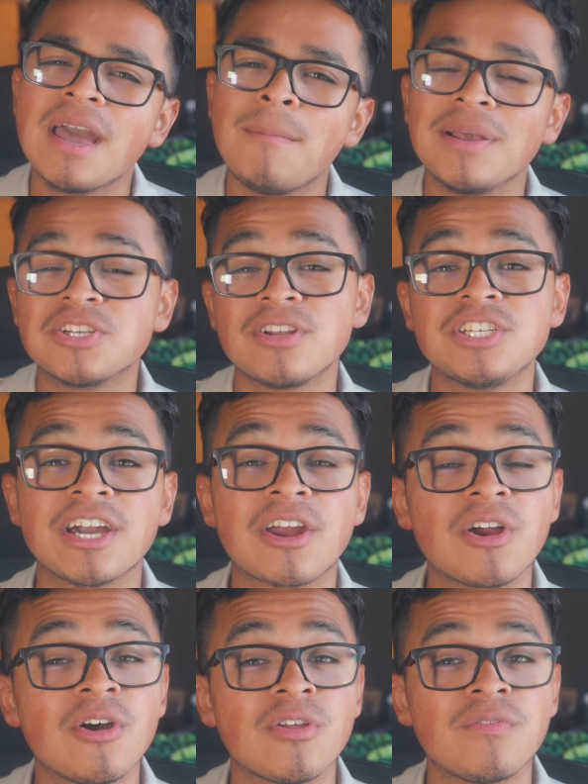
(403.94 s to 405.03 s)
Make sure to check out
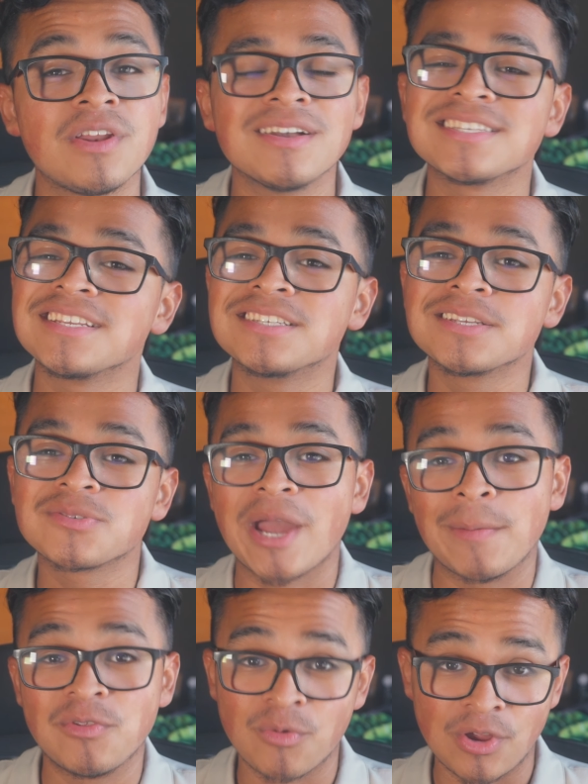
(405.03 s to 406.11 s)
our other videos and
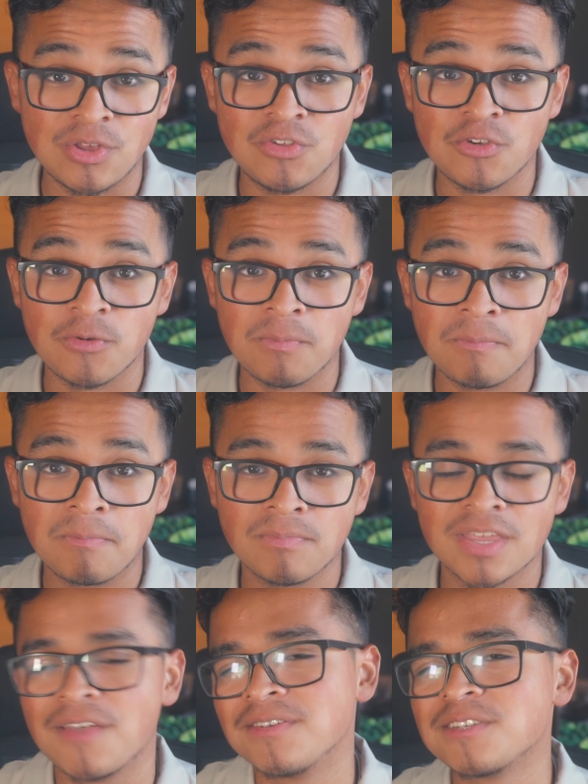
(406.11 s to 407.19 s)
subscribe to our YouTube.
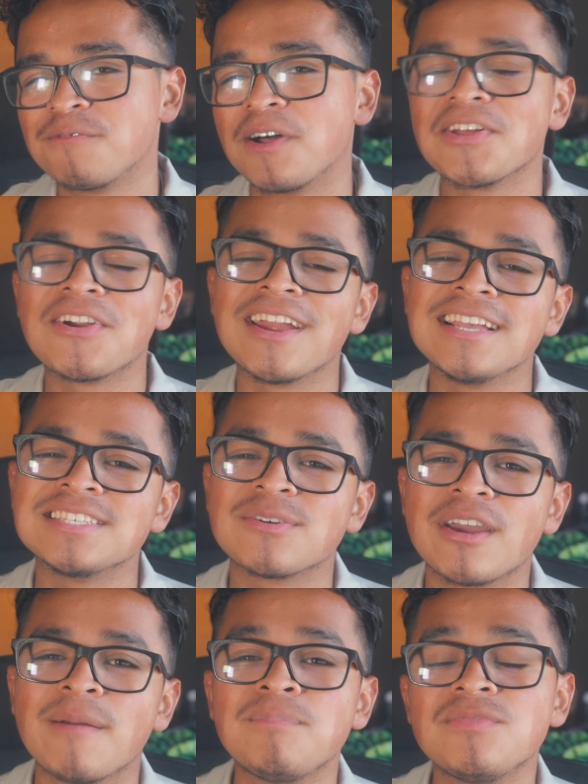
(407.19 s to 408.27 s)
Give us a follow on our
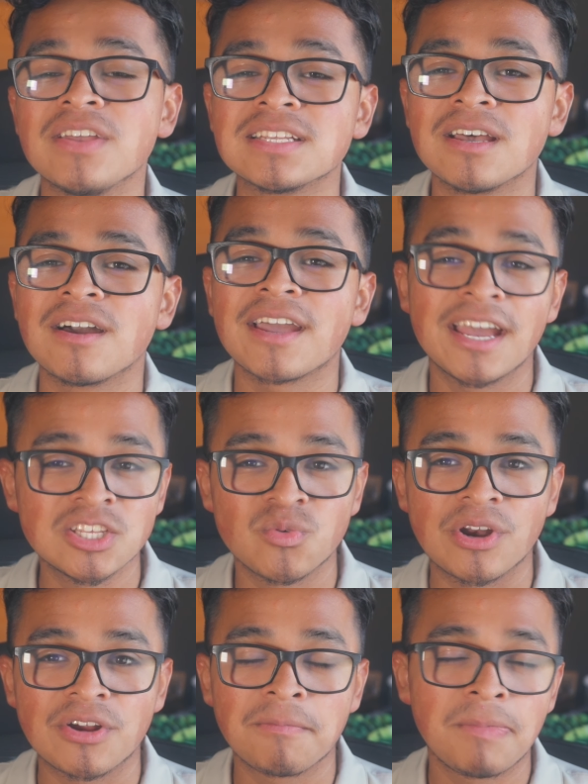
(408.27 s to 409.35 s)
Instagram, TikTok, and
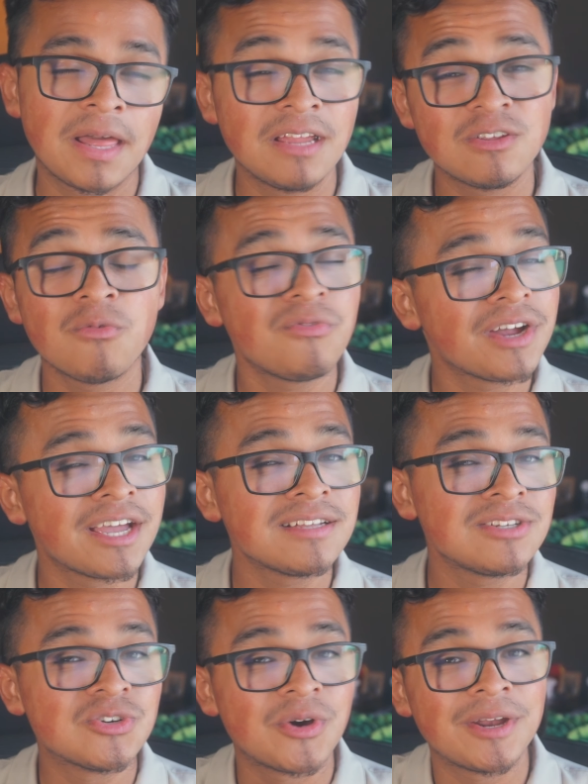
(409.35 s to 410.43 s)
Twitter, and don't forget
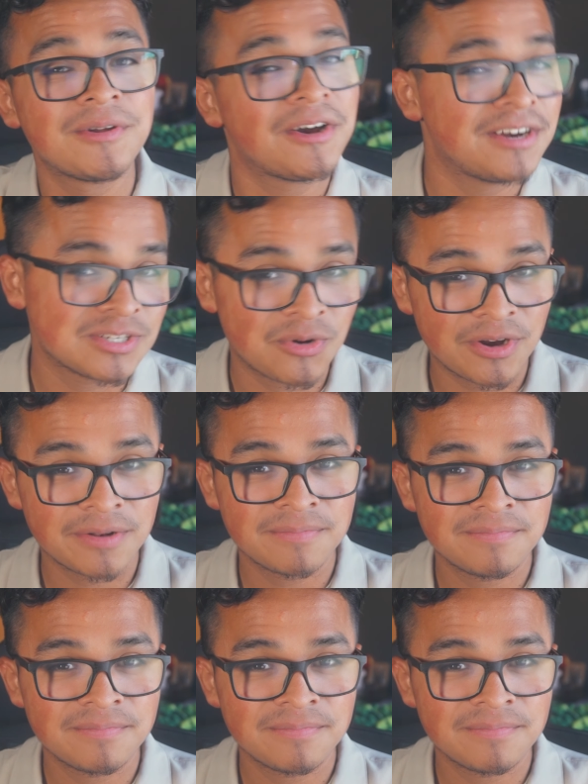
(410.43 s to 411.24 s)
to join our Discord.